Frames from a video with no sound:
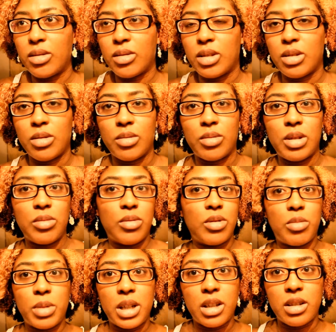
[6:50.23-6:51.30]
You know, there were no
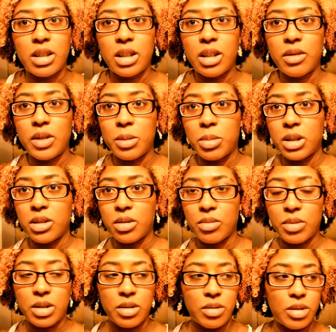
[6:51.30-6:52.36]
pets. They didn't have any pets
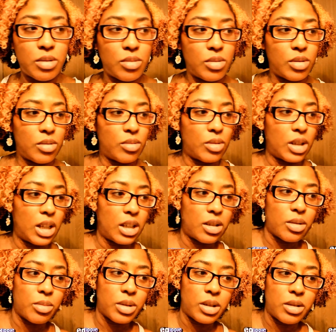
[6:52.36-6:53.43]
around. There were no
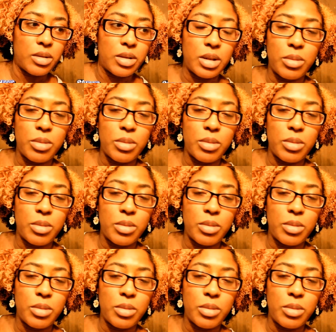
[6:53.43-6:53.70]
cats around.